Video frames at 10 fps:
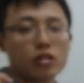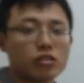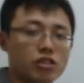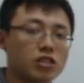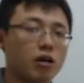
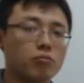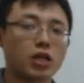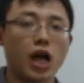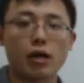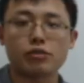
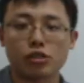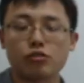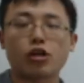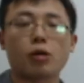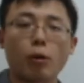Sometimes they do
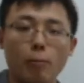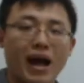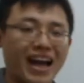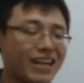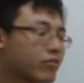talk about
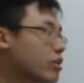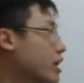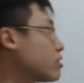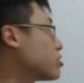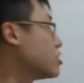buying
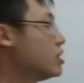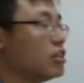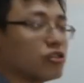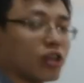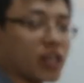things,
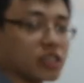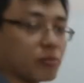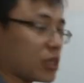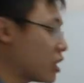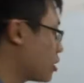so that is something that